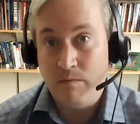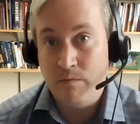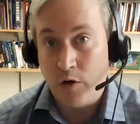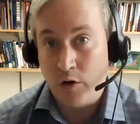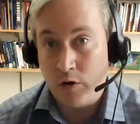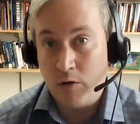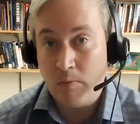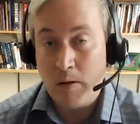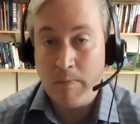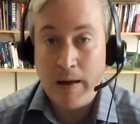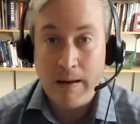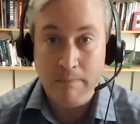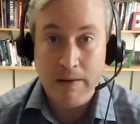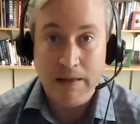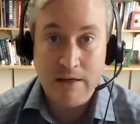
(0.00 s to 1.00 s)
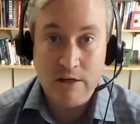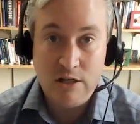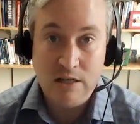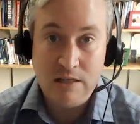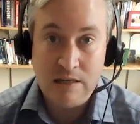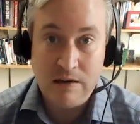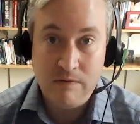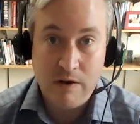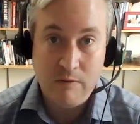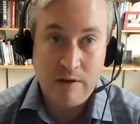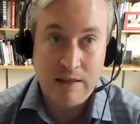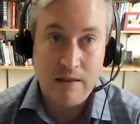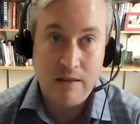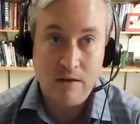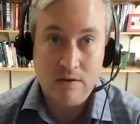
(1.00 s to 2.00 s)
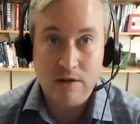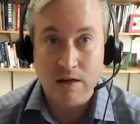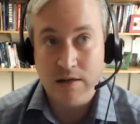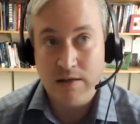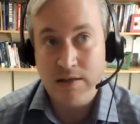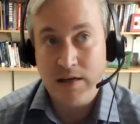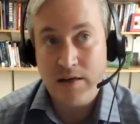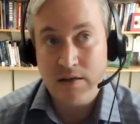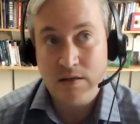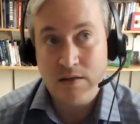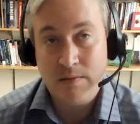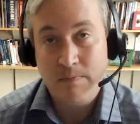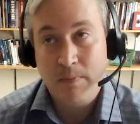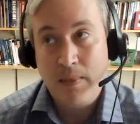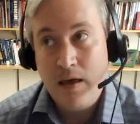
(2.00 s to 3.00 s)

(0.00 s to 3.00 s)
vulnerable populations living within those contexts?